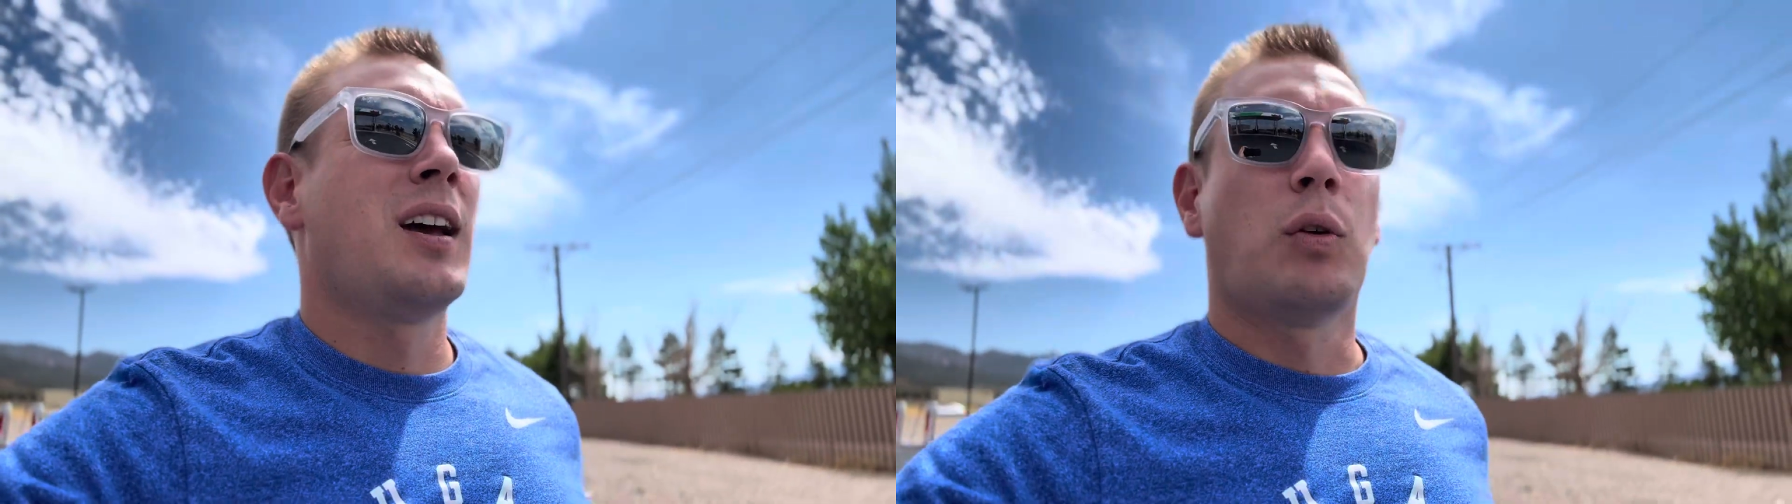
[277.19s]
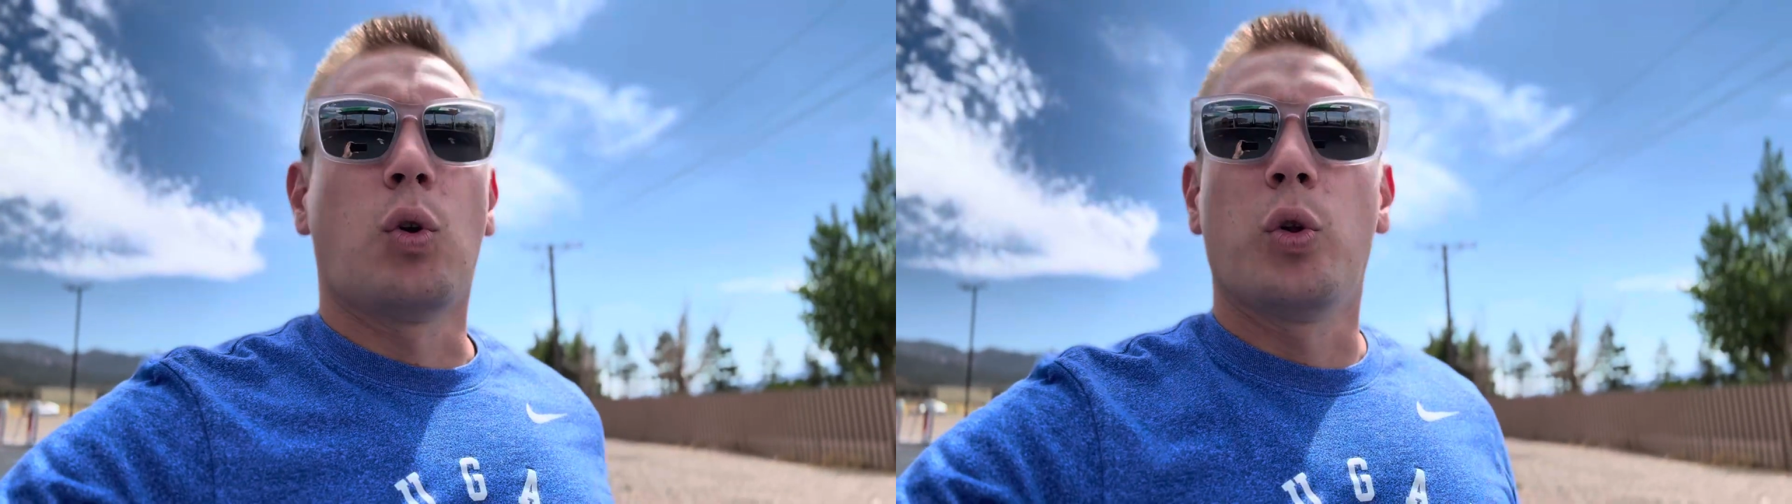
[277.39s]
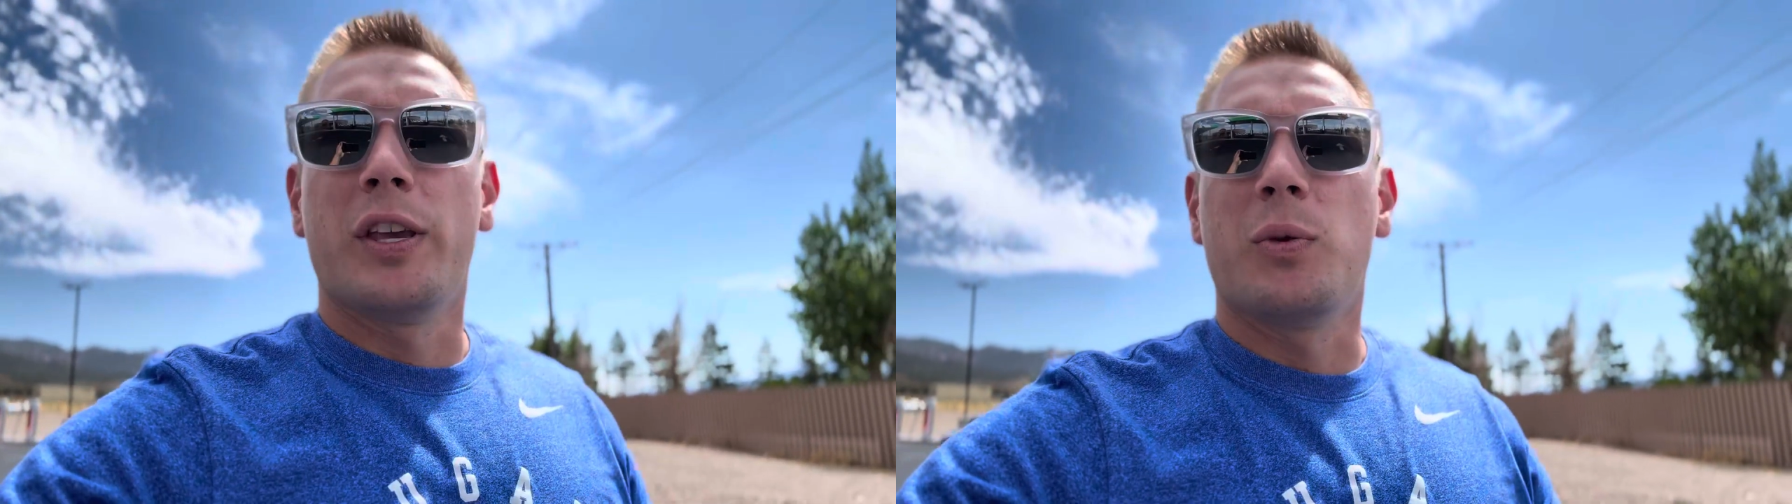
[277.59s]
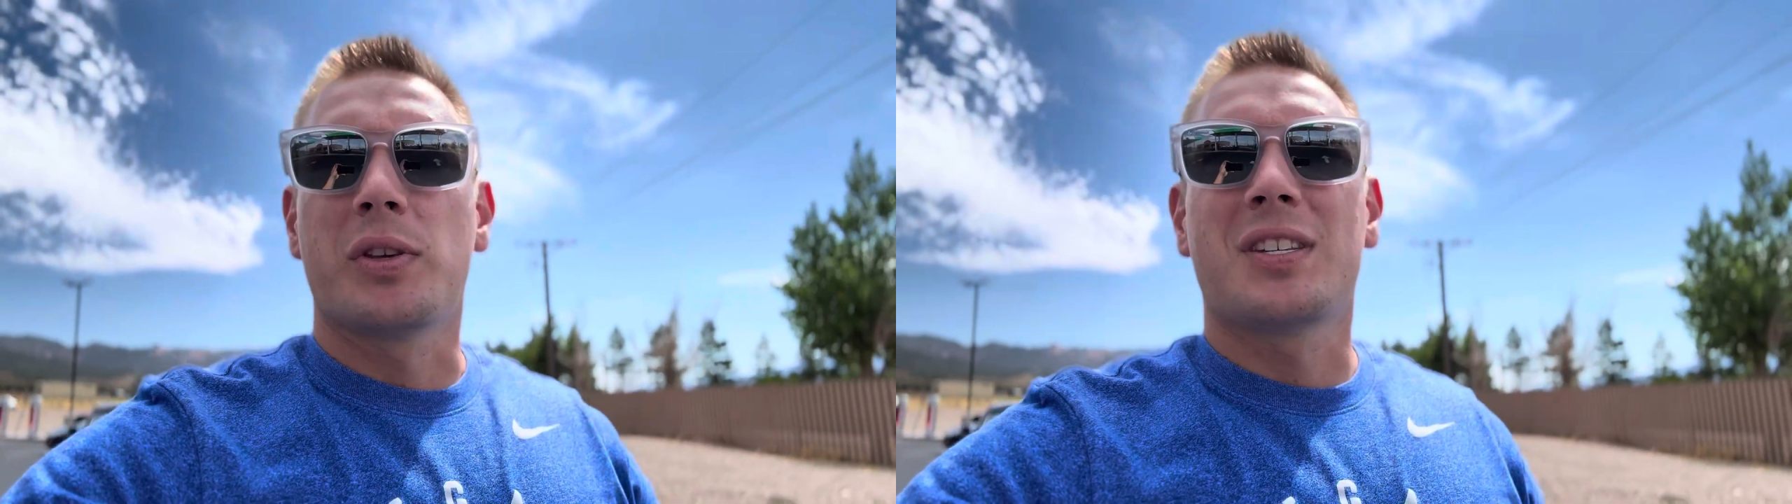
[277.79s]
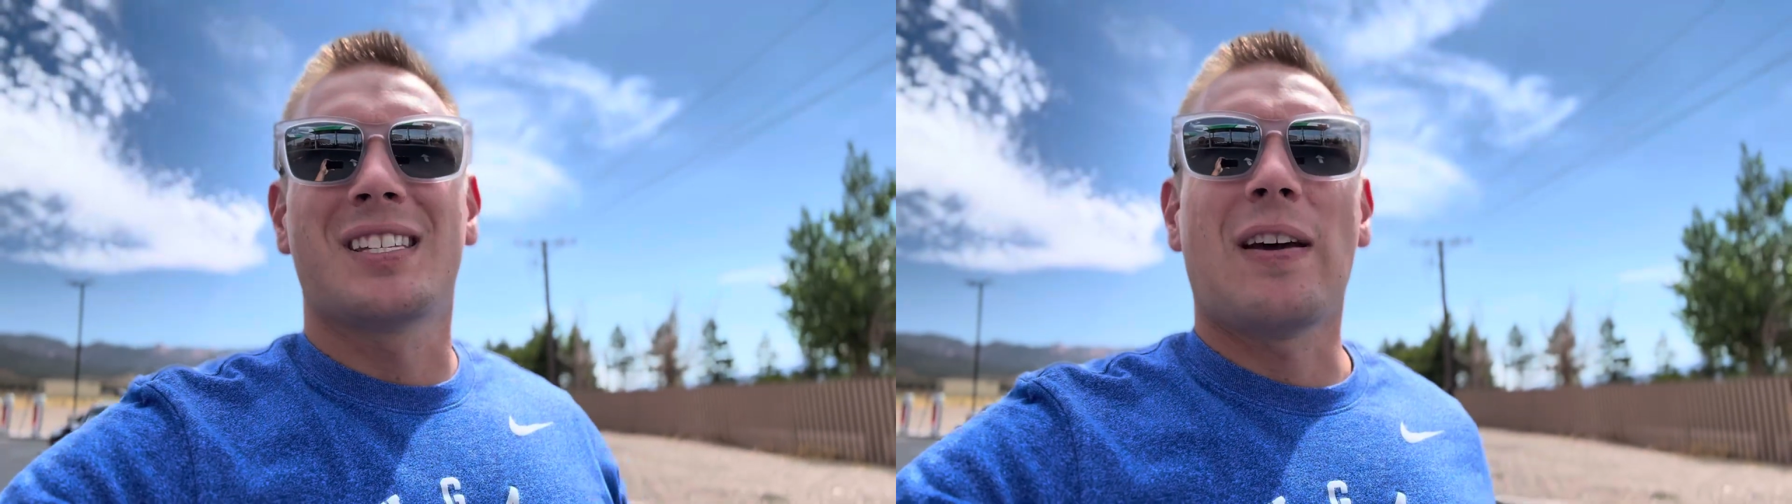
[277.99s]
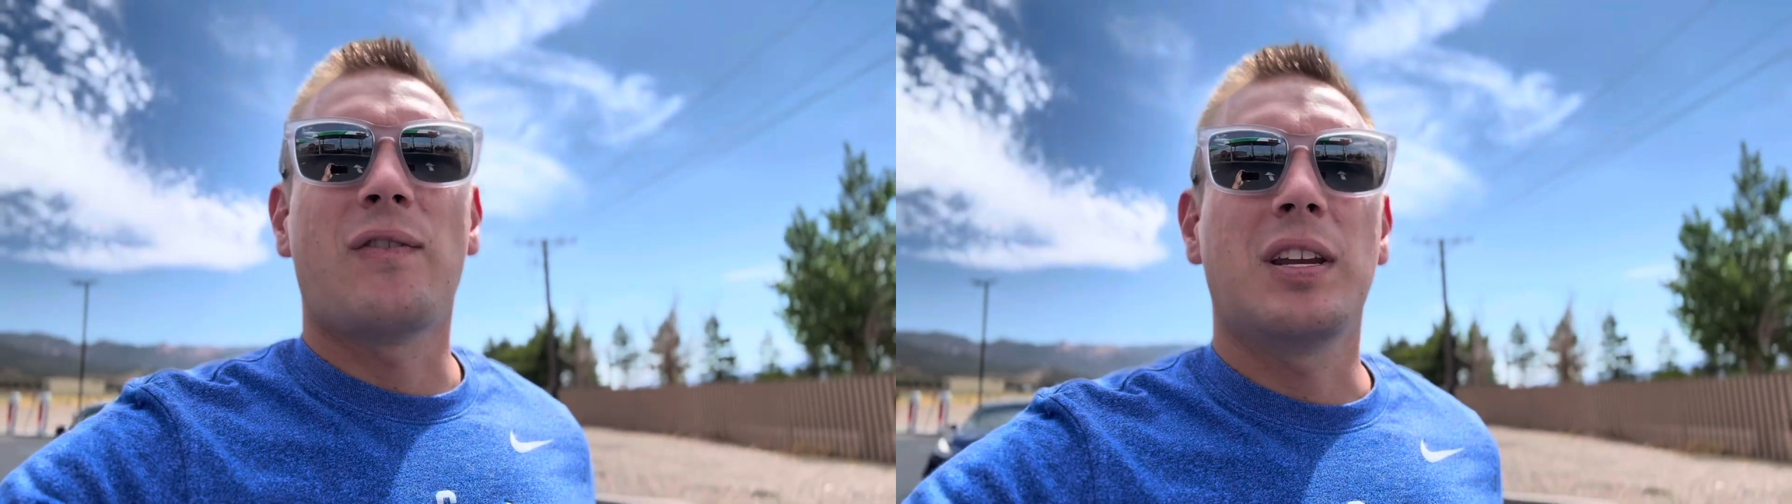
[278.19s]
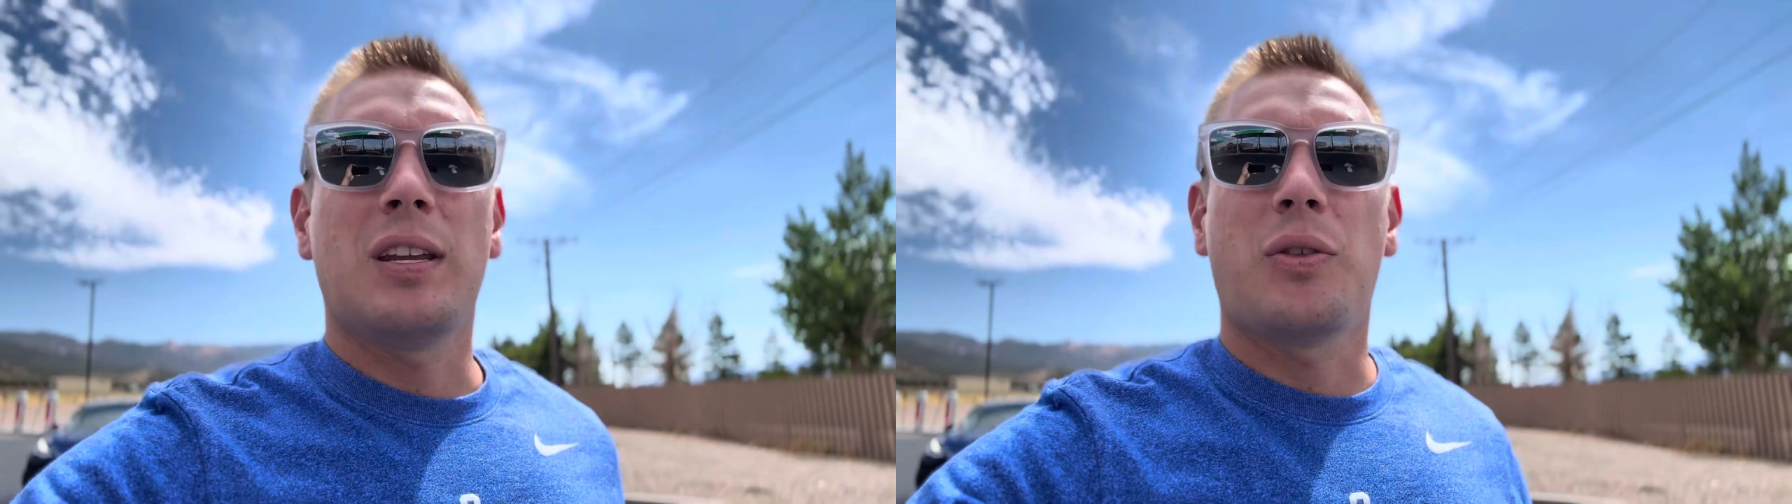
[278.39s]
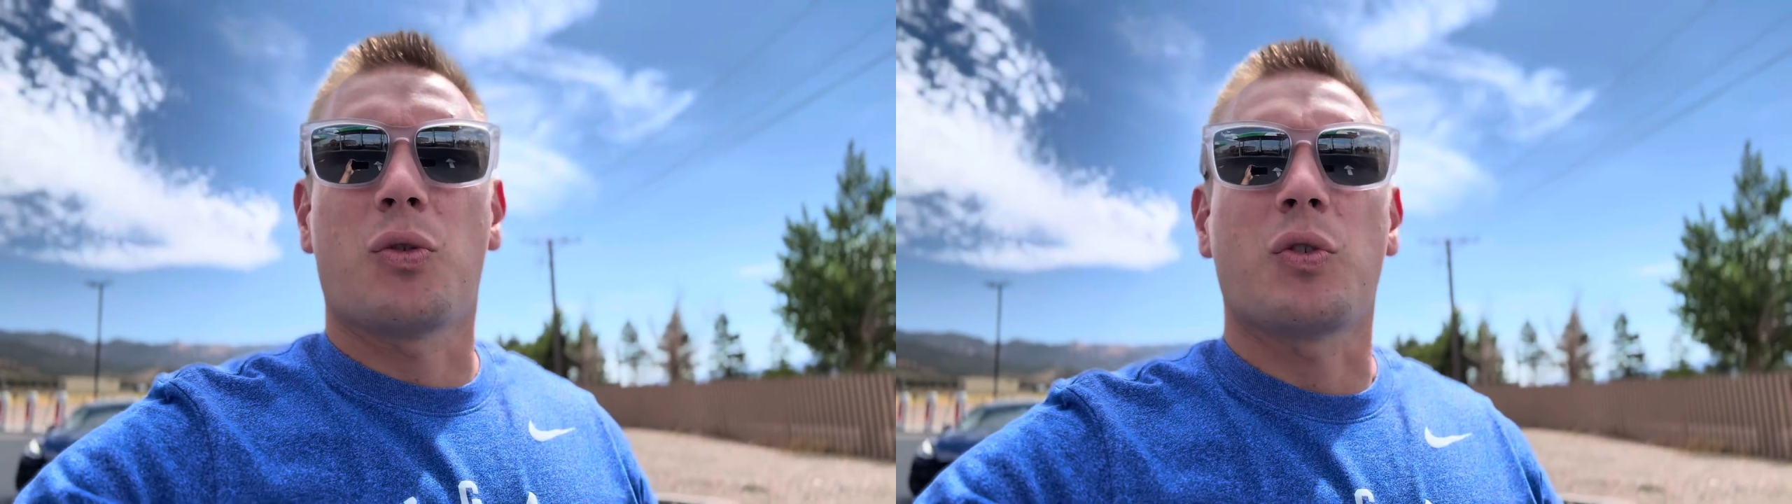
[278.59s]
I rolled in with
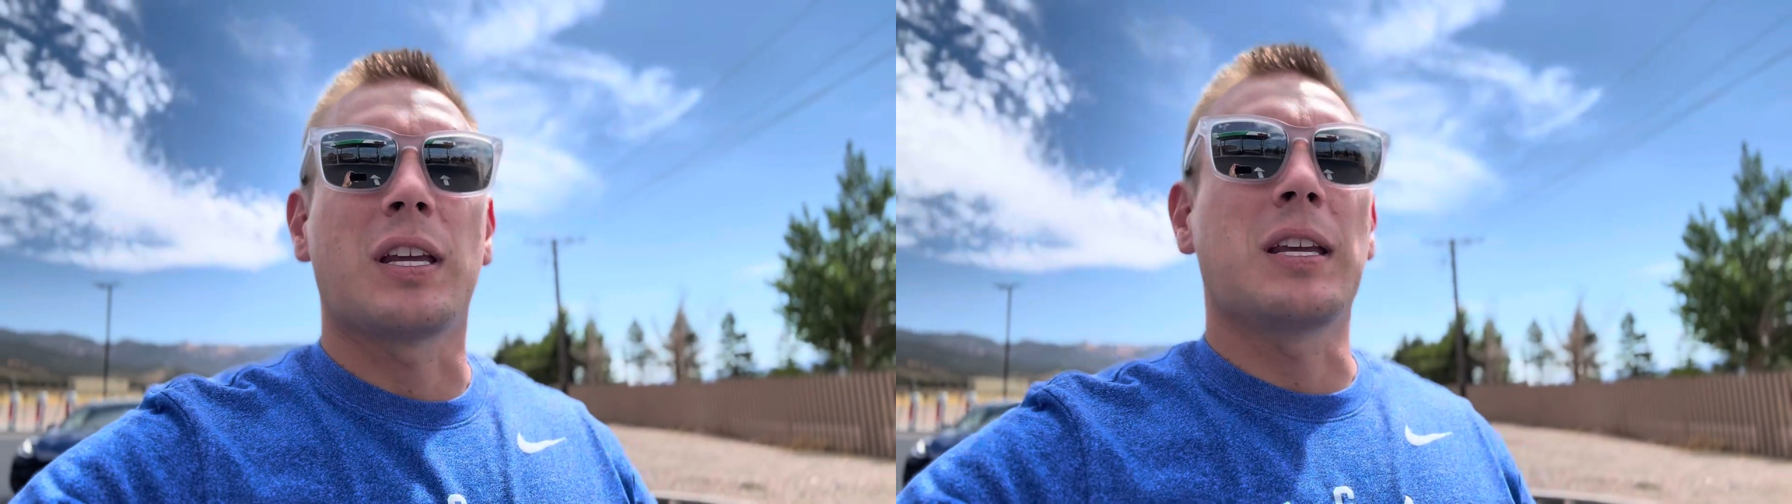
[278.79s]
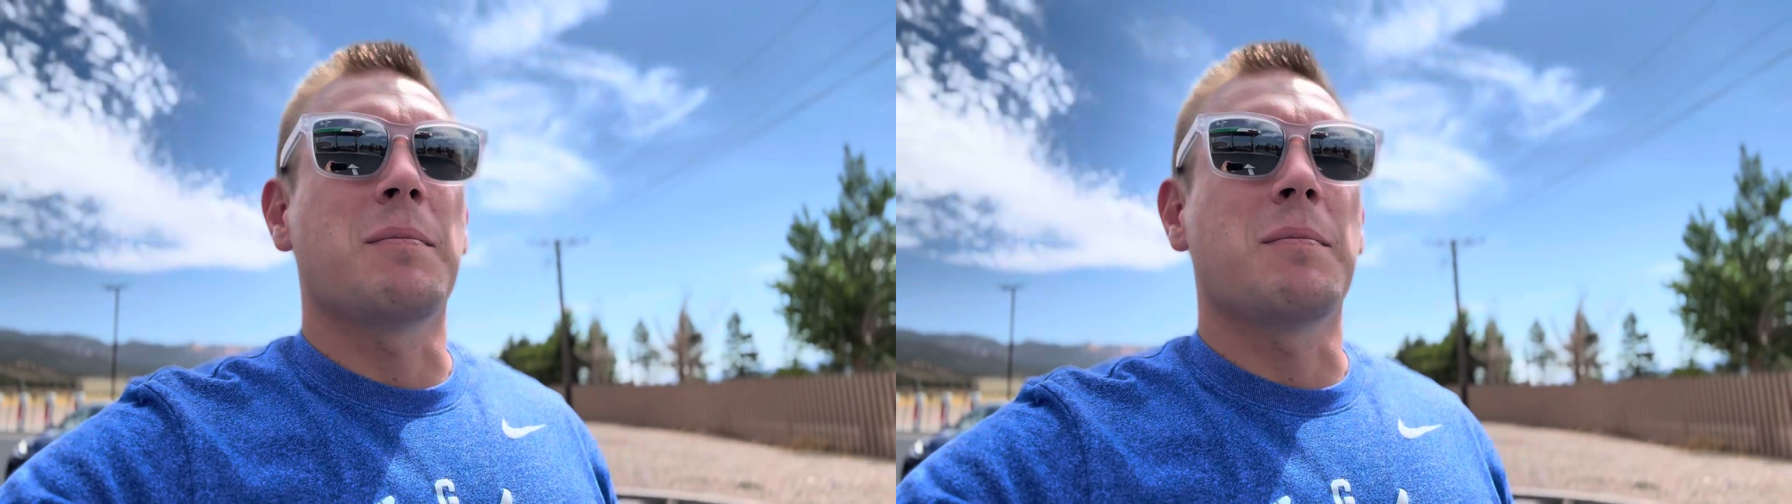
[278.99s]
73